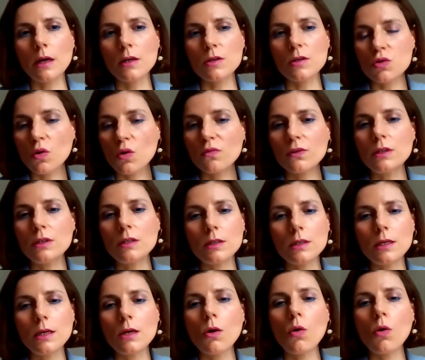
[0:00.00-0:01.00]

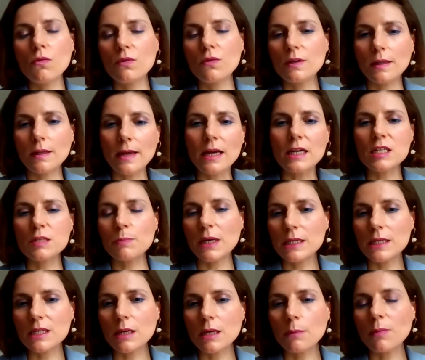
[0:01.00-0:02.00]
sovereignty over the
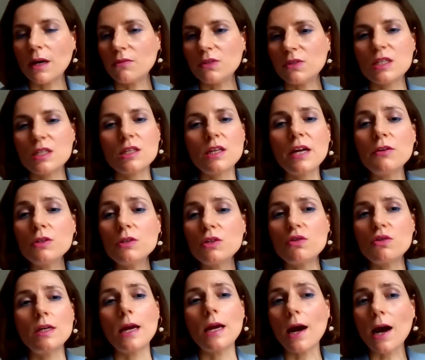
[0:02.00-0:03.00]
airspace above its territory,